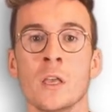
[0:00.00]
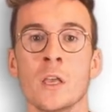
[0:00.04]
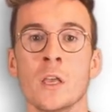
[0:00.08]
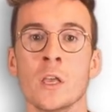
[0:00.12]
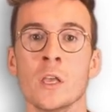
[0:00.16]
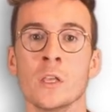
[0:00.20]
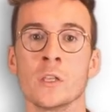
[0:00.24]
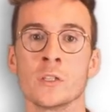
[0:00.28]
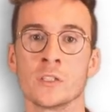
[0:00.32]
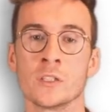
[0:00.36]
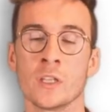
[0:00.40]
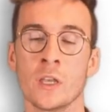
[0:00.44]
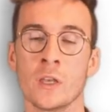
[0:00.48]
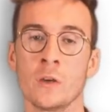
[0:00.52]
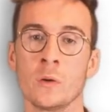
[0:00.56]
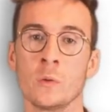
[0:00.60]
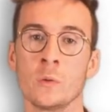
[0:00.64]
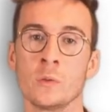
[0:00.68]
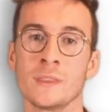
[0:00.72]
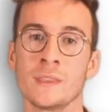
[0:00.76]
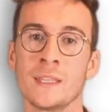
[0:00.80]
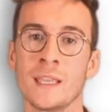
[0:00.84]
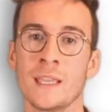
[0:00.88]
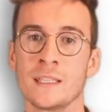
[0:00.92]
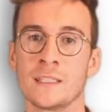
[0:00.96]
So
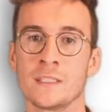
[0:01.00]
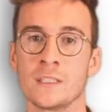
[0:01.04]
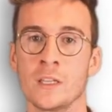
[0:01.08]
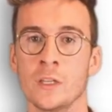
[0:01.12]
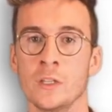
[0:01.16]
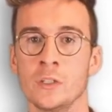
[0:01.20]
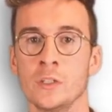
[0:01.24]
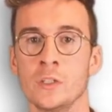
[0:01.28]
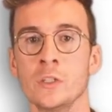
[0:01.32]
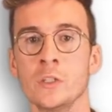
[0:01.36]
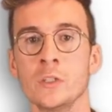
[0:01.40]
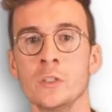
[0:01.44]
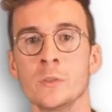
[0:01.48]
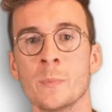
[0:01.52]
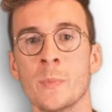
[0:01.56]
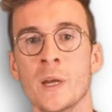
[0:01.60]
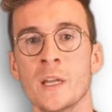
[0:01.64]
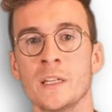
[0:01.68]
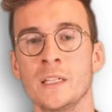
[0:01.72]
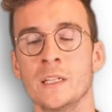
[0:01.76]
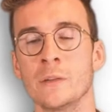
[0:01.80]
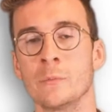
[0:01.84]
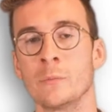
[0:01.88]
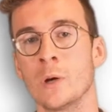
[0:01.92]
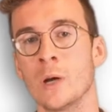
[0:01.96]
there's a huge
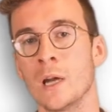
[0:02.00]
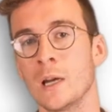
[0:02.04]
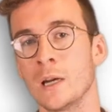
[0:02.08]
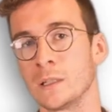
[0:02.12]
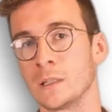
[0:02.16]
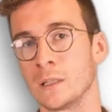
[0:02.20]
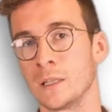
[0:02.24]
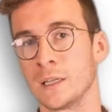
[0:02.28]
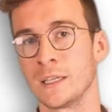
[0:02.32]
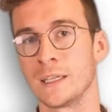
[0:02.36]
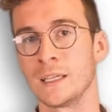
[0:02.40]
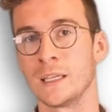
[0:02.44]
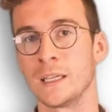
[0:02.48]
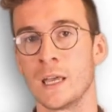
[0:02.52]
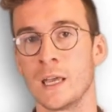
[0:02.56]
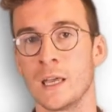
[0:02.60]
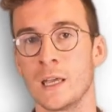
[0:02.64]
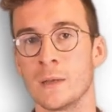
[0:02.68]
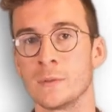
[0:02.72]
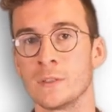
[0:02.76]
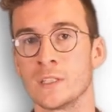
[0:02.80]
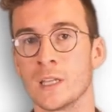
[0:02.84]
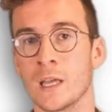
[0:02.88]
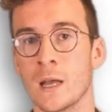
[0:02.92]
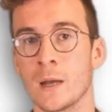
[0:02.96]
body of work looking
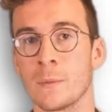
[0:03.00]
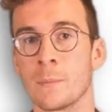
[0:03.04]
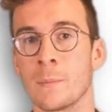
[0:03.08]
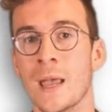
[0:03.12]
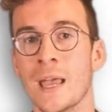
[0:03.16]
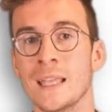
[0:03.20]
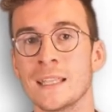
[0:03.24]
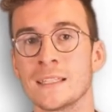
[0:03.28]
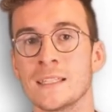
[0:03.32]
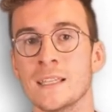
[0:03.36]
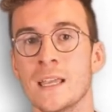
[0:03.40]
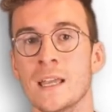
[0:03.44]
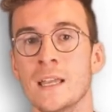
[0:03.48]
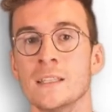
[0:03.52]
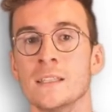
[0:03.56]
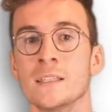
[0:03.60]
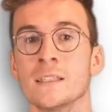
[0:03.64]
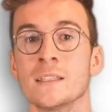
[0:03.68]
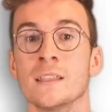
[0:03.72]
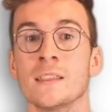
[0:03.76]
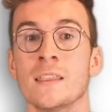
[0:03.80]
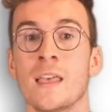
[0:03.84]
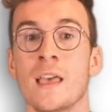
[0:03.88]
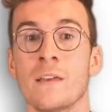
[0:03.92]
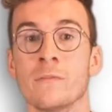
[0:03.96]
at dark patterns,
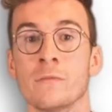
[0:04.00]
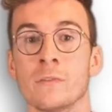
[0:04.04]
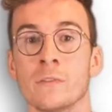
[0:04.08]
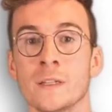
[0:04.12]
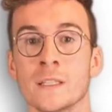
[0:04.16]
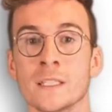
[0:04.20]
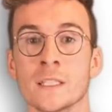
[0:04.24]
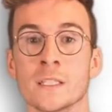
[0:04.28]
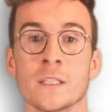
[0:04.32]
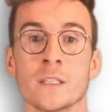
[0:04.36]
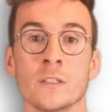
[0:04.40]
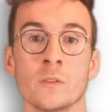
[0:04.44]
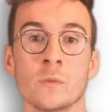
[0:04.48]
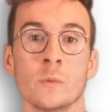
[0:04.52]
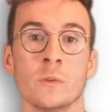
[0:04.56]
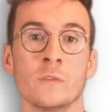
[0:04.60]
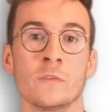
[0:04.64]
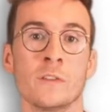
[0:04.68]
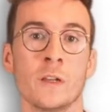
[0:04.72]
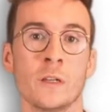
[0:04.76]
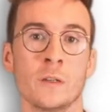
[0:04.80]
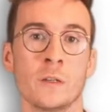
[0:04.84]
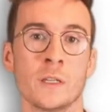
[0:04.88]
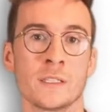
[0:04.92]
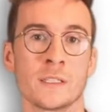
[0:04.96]
and that, for instance, will
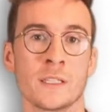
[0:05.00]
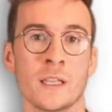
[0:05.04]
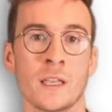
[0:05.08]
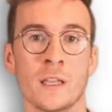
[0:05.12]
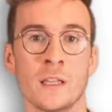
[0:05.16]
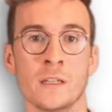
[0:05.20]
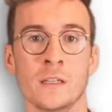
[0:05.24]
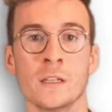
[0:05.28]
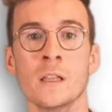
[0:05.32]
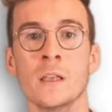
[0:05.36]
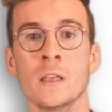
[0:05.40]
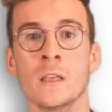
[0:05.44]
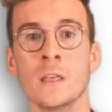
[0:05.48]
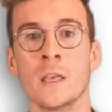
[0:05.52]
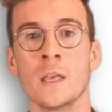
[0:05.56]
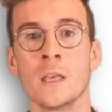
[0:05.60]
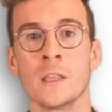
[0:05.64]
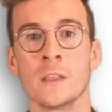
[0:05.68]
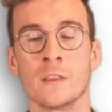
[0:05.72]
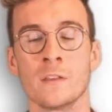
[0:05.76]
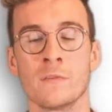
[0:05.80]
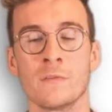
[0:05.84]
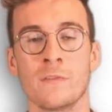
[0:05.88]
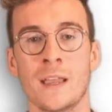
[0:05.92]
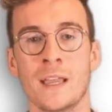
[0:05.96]
focus on
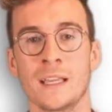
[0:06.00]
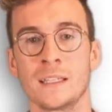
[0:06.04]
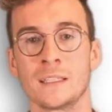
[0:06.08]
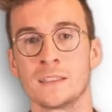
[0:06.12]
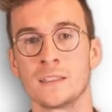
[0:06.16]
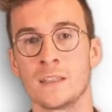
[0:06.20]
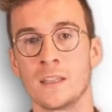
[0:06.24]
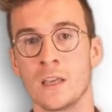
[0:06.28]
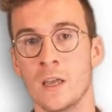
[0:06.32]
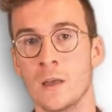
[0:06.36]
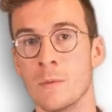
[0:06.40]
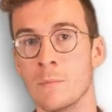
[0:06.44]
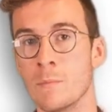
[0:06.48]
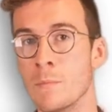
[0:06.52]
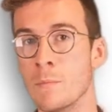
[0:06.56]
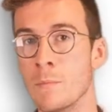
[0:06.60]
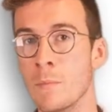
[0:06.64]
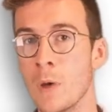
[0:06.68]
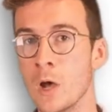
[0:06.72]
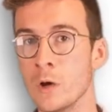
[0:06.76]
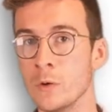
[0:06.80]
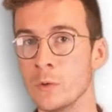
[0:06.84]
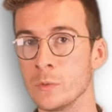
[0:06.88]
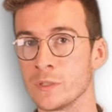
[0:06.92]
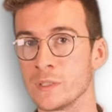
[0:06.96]
the fact that
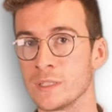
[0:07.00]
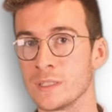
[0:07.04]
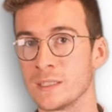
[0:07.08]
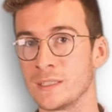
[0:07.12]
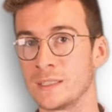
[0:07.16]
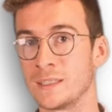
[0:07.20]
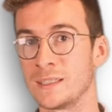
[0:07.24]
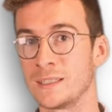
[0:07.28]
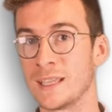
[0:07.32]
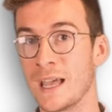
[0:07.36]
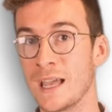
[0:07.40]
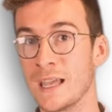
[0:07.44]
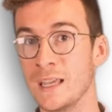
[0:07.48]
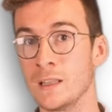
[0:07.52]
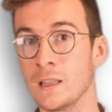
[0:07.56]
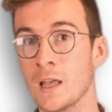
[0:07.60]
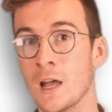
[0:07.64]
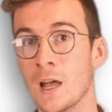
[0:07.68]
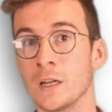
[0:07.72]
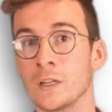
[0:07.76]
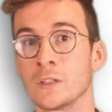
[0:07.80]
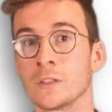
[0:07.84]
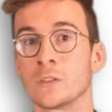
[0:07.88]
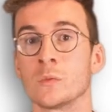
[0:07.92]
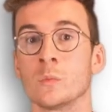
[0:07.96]
most
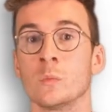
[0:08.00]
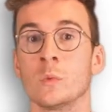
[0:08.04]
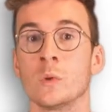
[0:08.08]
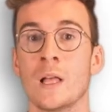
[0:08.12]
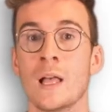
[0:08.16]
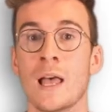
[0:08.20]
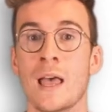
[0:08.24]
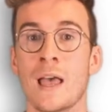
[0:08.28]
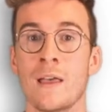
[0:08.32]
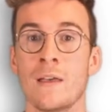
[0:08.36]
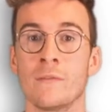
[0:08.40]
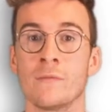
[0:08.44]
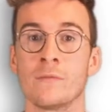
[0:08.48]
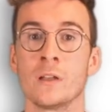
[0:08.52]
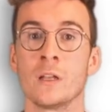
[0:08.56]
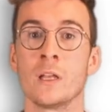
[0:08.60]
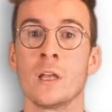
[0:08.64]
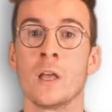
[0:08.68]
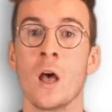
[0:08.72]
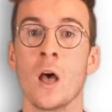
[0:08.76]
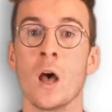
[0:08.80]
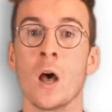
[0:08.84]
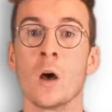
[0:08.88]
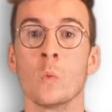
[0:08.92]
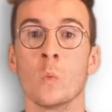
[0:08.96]
dialogues will have
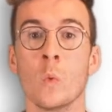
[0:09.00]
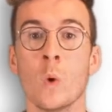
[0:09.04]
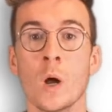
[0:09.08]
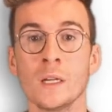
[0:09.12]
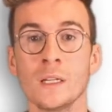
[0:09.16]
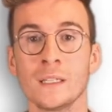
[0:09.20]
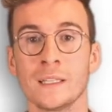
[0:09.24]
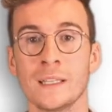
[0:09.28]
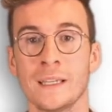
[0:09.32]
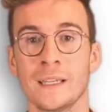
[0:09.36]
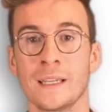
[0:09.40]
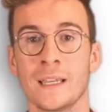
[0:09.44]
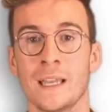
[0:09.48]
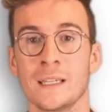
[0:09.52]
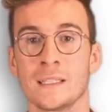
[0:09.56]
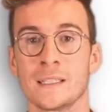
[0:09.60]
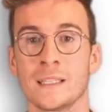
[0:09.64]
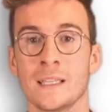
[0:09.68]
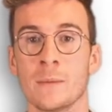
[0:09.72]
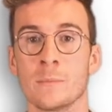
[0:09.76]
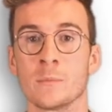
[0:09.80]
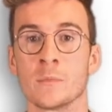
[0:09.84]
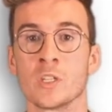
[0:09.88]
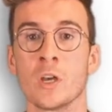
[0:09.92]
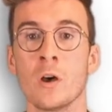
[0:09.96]
a one-click
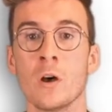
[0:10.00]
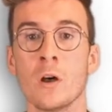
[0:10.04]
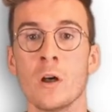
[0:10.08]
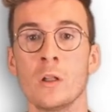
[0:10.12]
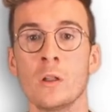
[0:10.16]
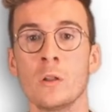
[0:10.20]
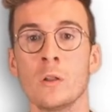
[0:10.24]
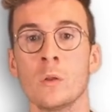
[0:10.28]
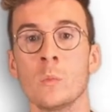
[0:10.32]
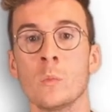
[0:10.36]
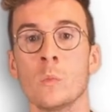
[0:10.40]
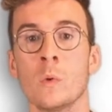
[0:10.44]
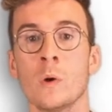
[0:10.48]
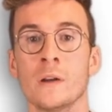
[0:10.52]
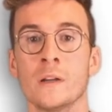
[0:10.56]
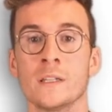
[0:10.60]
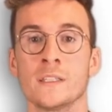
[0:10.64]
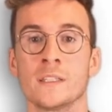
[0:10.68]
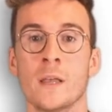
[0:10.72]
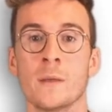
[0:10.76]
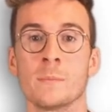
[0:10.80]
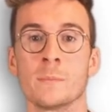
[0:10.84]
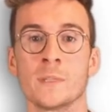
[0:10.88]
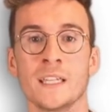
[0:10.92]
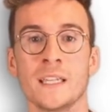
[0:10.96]
accept all, whereas
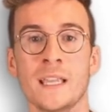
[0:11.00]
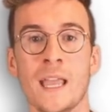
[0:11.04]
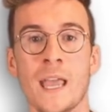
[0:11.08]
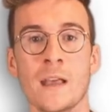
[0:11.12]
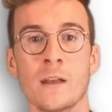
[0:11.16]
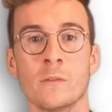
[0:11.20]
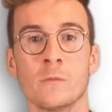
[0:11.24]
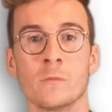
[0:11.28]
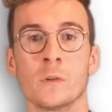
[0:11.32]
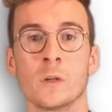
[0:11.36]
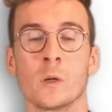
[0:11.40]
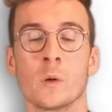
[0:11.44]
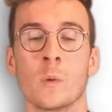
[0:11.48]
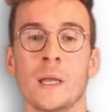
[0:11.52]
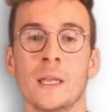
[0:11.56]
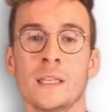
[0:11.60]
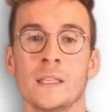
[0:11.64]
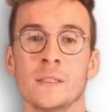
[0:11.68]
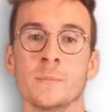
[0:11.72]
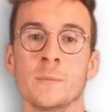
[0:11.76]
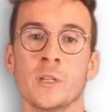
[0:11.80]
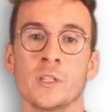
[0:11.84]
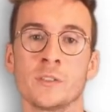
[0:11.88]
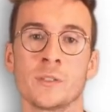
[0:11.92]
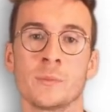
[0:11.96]
opting out requires
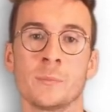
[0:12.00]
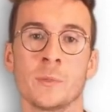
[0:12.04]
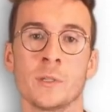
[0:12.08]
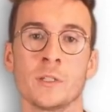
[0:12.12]
multiple